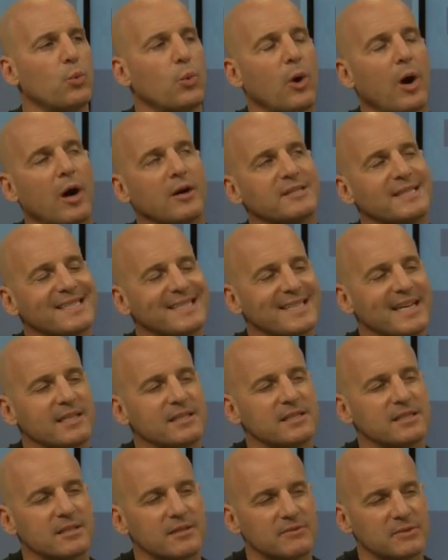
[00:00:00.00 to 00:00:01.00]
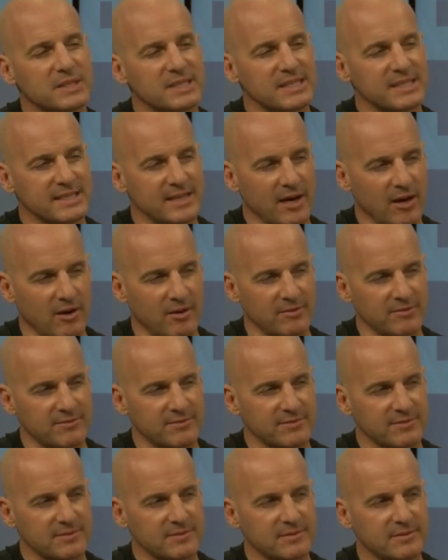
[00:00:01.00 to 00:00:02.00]
our sense of
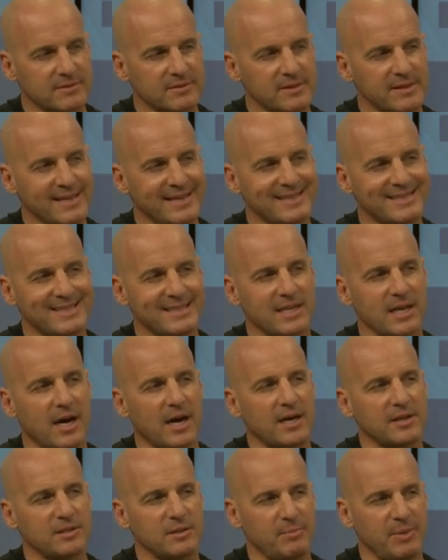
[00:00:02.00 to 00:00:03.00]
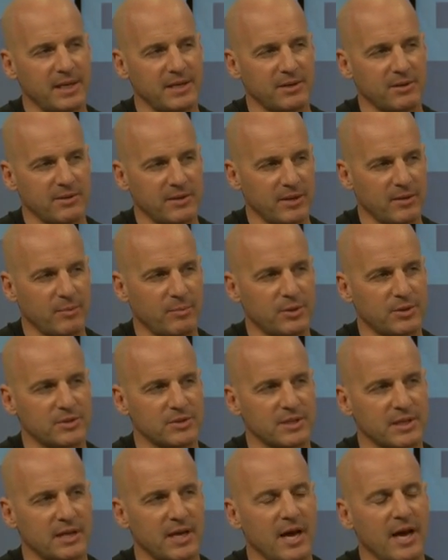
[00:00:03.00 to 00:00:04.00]
self is not dependent on the
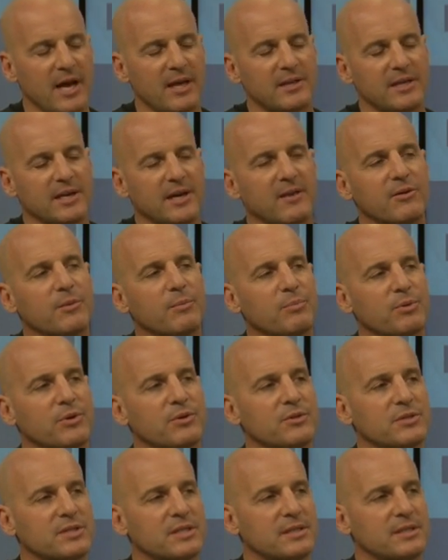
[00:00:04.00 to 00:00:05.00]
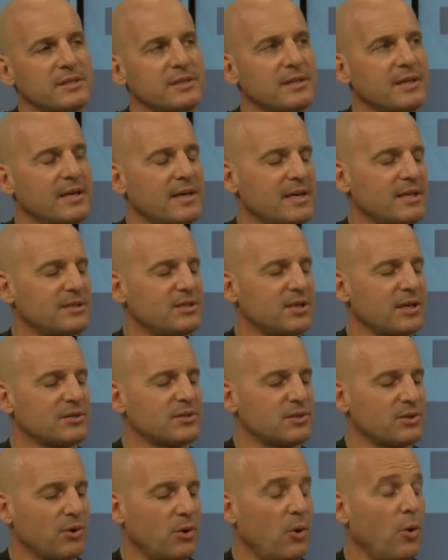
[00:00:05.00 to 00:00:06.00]
other person
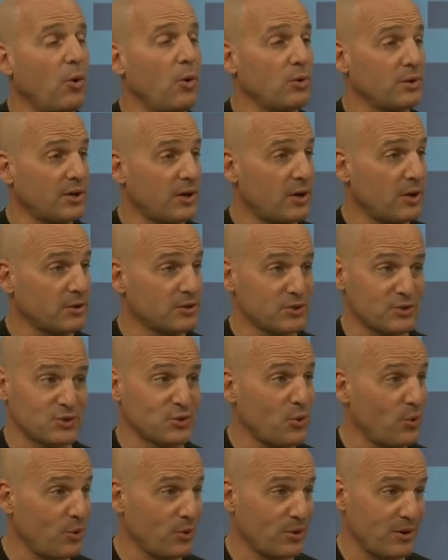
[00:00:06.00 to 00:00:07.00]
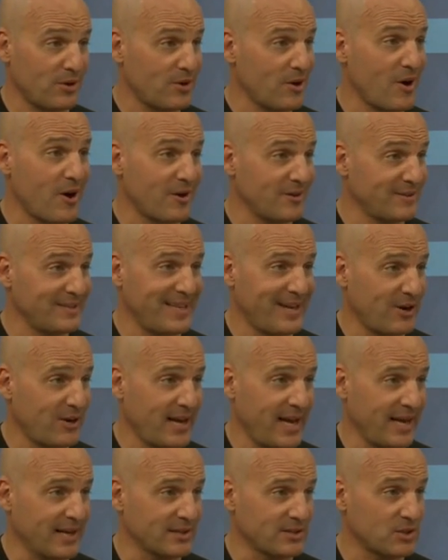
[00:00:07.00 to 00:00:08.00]
doesn't hold our soul or our heart in their
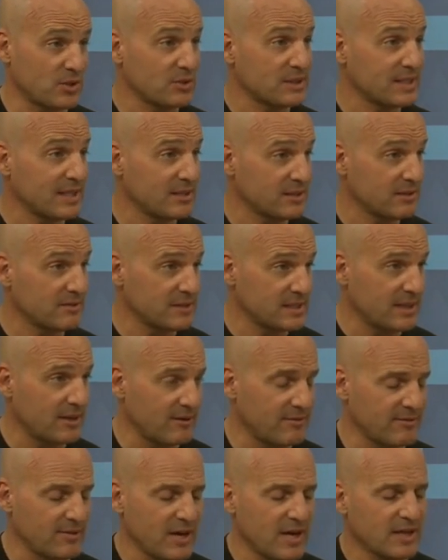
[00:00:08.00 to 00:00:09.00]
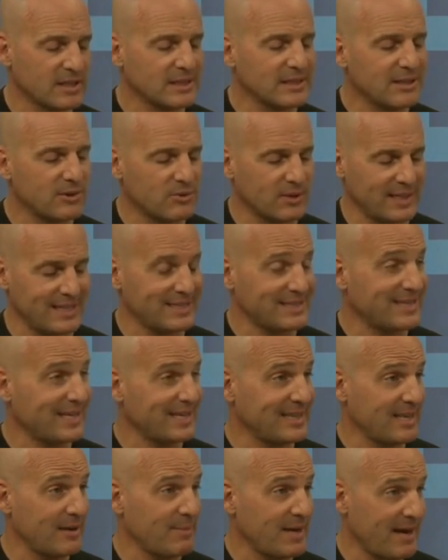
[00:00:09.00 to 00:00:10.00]
hands, our sense of self. Literally, it's
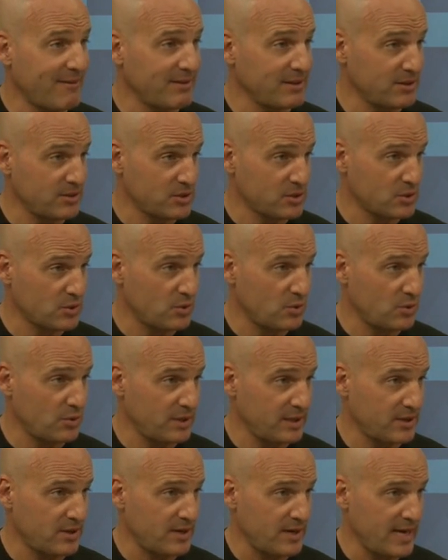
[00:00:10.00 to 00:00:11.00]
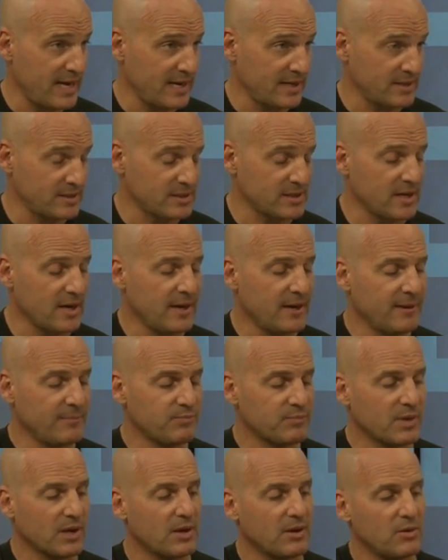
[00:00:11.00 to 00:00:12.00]
like them having the soul in our hands,
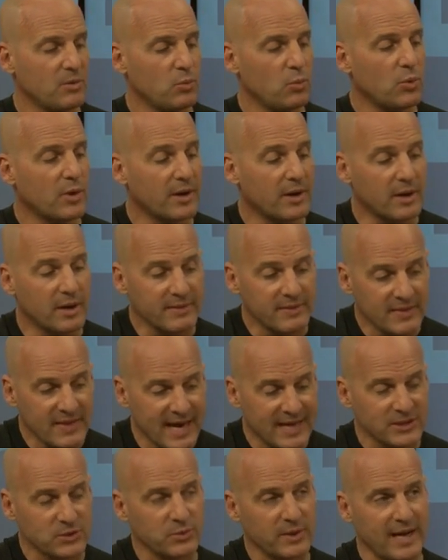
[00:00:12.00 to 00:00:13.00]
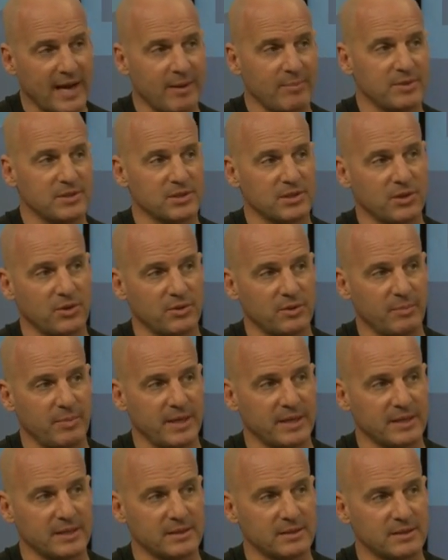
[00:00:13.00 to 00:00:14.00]
where that's what happens in
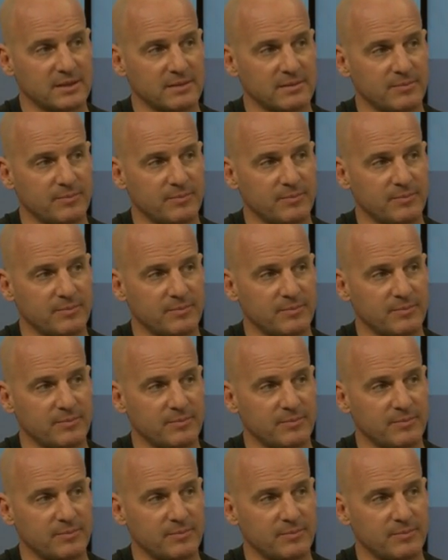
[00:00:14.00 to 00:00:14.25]
codependence.